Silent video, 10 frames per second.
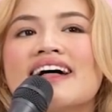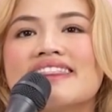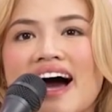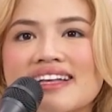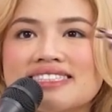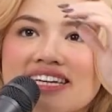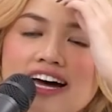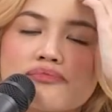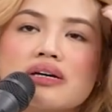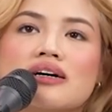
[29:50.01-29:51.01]
That
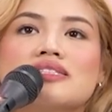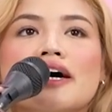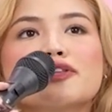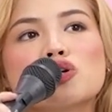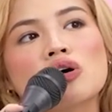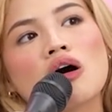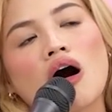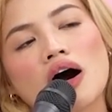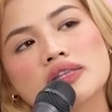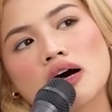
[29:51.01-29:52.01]
said, because I took
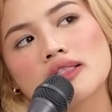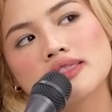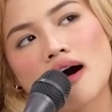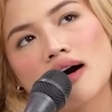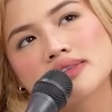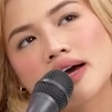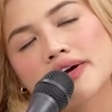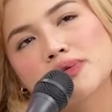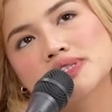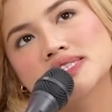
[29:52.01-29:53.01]
on a lot,
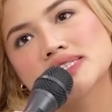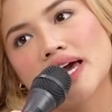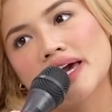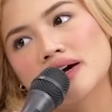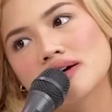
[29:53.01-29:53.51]
I would say,